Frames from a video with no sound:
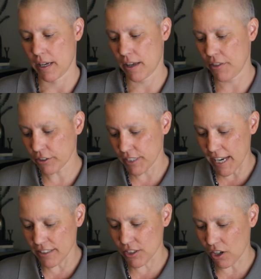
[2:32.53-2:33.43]
And their
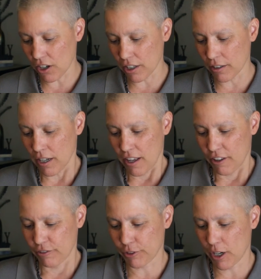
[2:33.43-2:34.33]
dates are
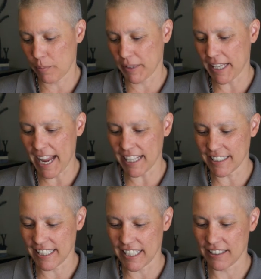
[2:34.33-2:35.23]
from the
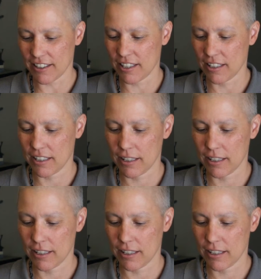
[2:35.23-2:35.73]
18th